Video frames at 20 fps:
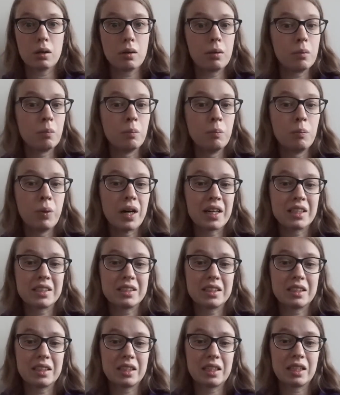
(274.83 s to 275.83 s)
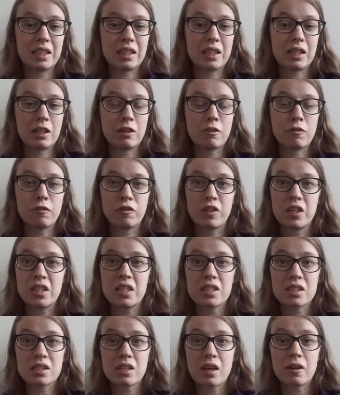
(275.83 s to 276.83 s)
But if
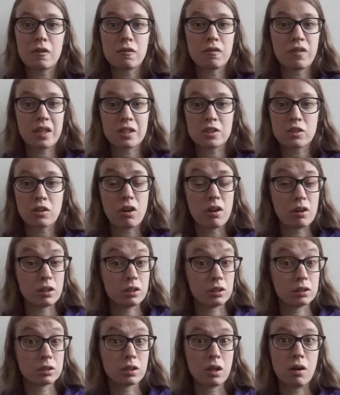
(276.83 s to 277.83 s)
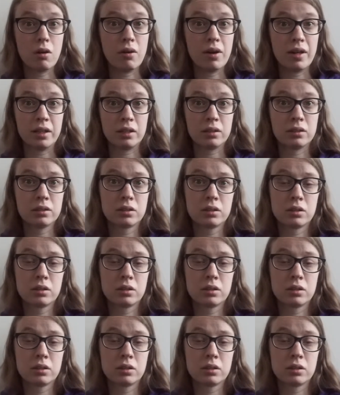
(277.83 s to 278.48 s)
these side effects are not going,